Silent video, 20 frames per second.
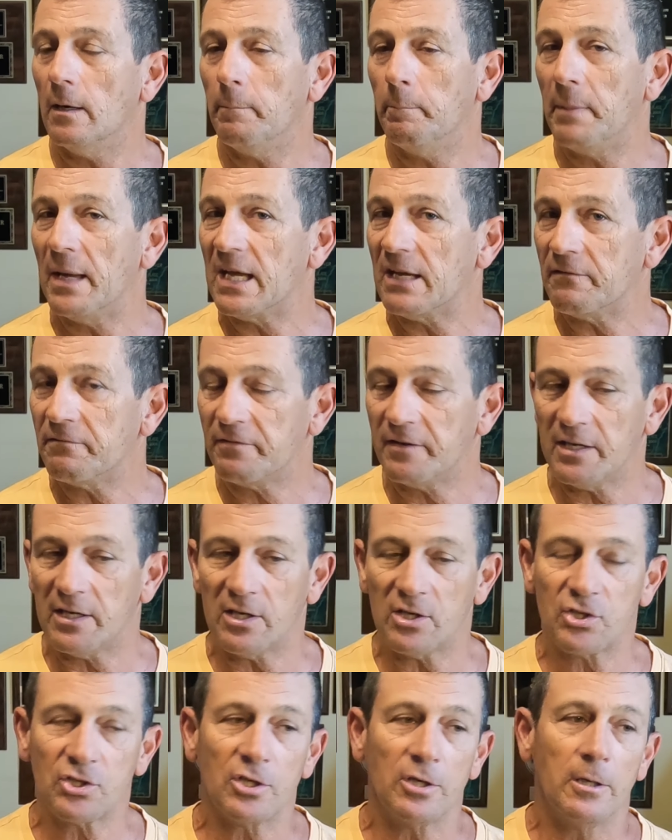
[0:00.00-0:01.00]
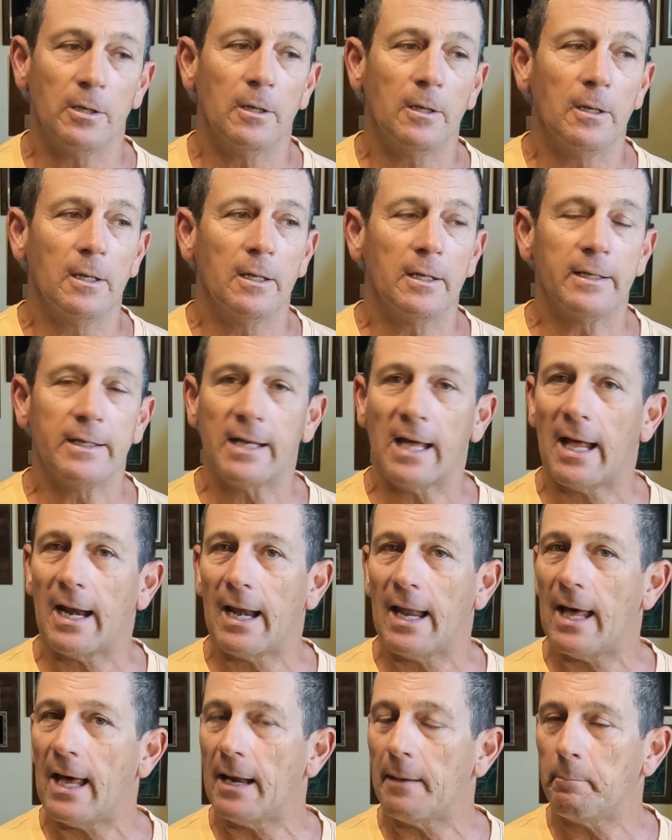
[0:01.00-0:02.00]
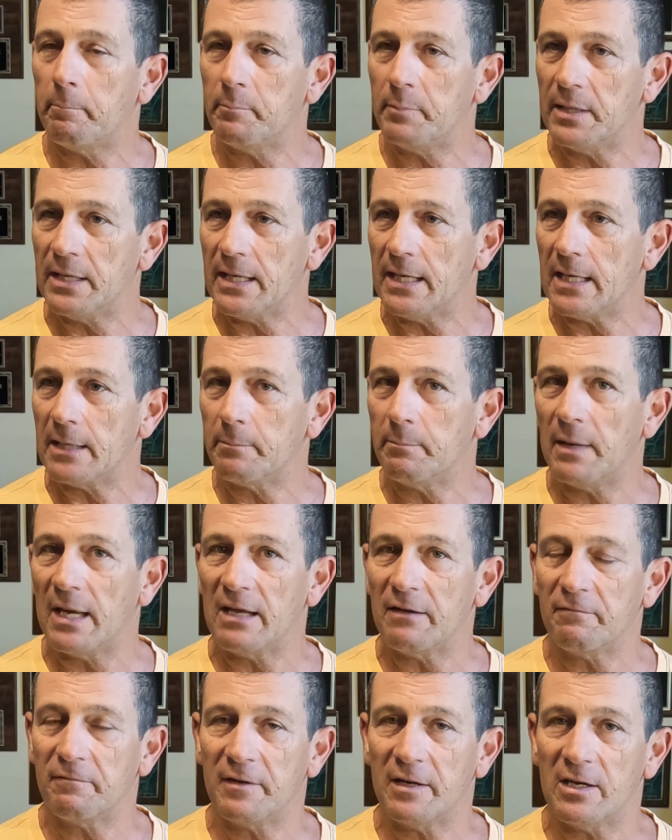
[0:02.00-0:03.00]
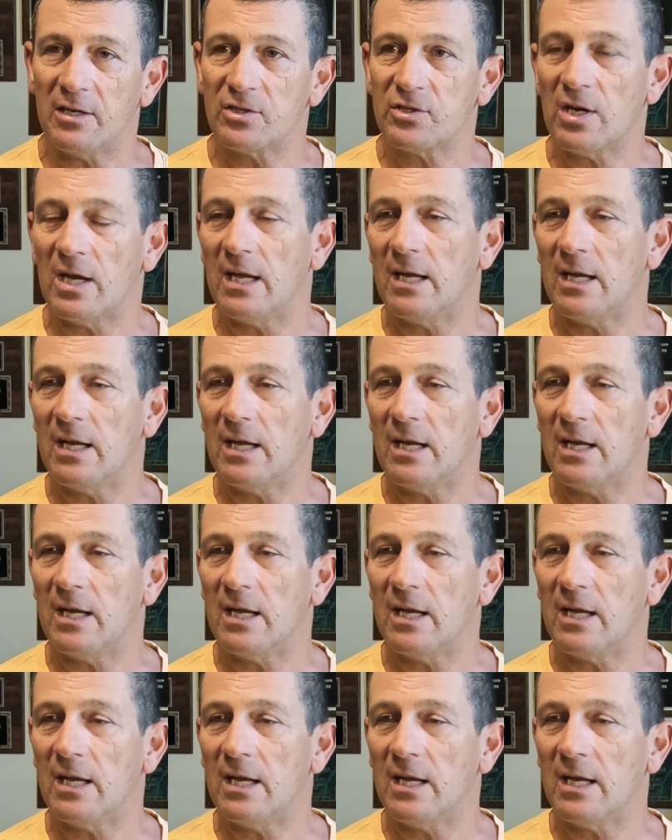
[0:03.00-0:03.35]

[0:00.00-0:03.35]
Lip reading: bait fish, not a lot of big bait fish,